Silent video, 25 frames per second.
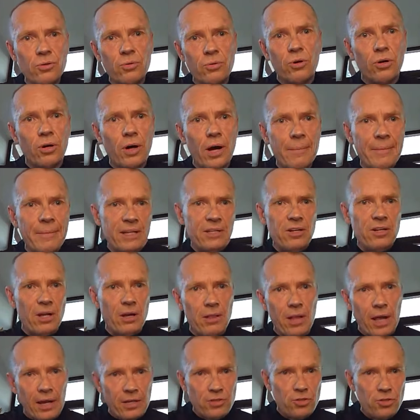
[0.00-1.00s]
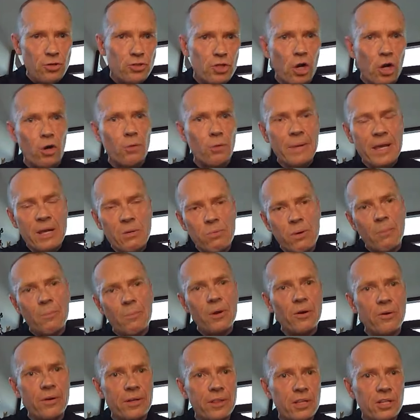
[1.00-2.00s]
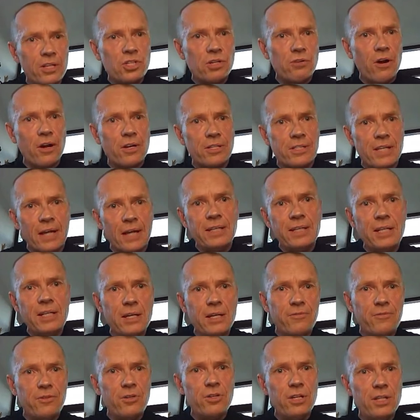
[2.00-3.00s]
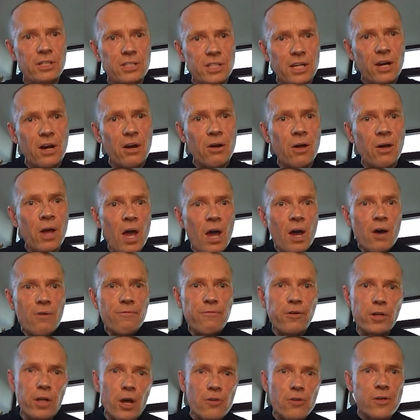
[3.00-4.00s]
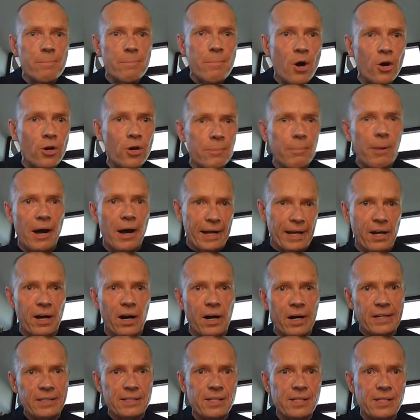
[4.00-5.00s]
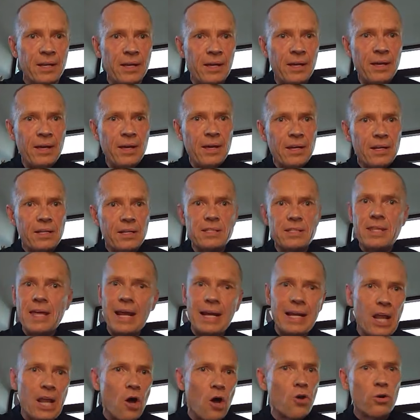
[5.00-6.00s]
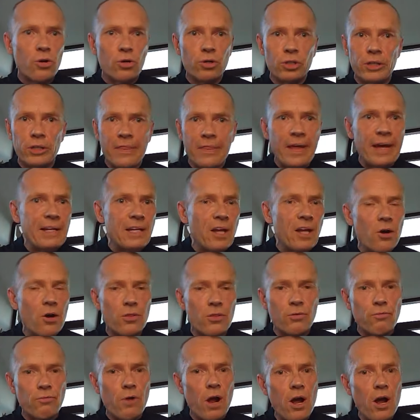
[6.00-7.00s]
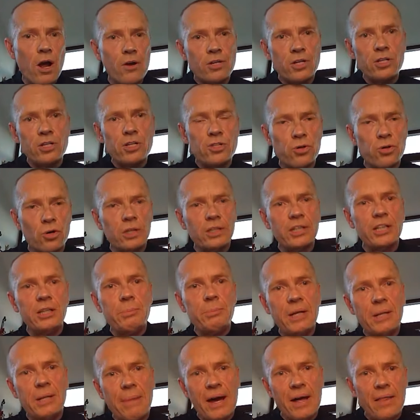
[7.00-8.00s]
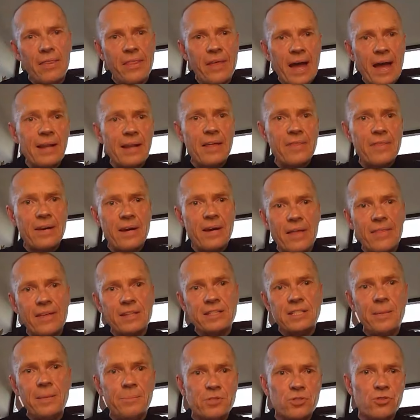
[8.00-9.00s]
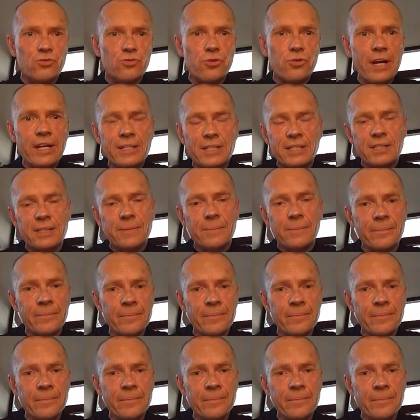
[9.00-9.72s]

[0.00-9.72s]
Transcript: Or, I mean, you know, like you told me when we were in the Giro Sardinia a few years ago, follow the motorbike guys because they're local and they know the road. Can you talk a little bit about that? Other, other tips and tricks?